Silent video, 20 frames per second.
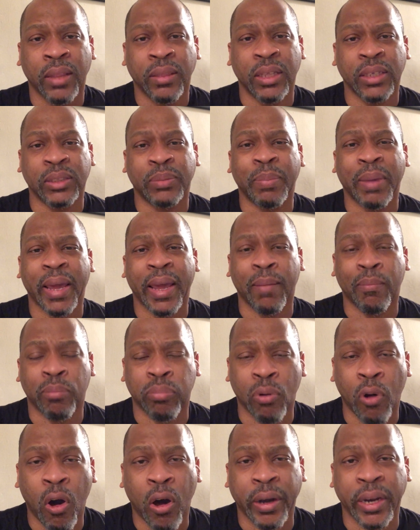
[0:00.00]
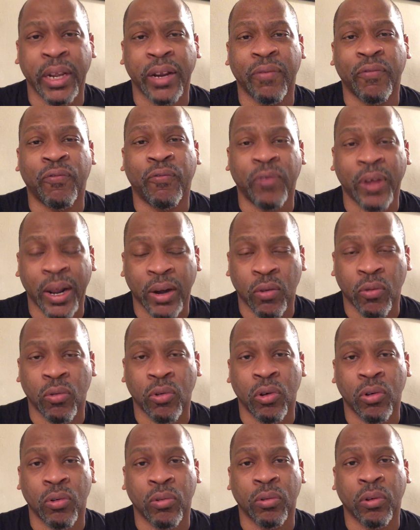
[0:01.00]
This man brought in
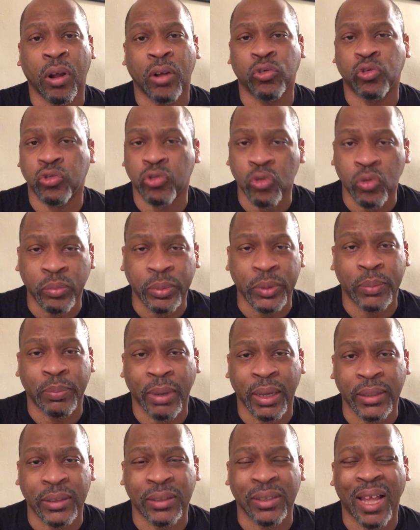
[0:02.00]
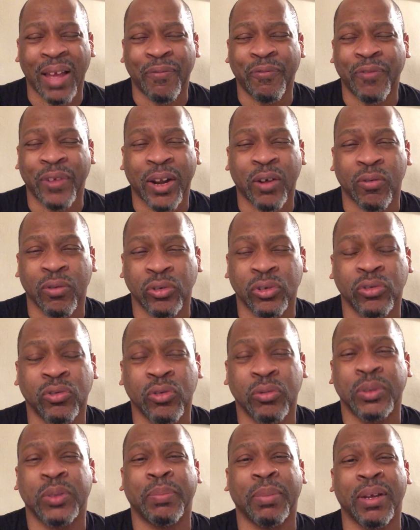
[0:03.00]
federal troops, basically, not federal
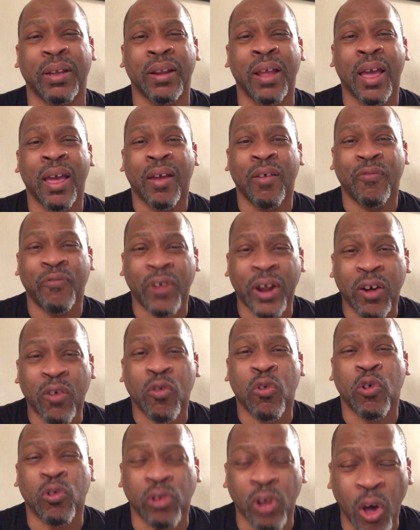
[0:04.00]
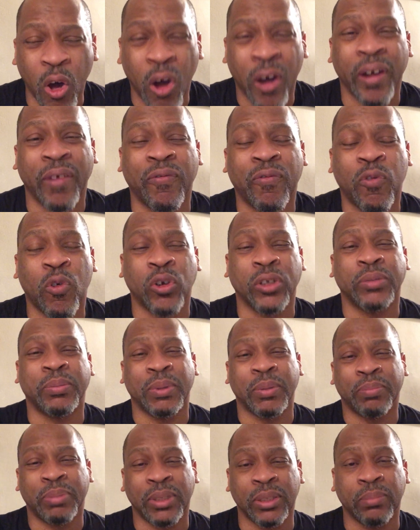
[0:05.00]
troops, but federal law
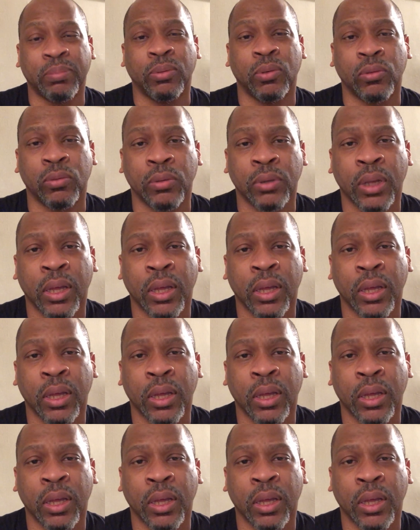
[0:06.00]
enforcement people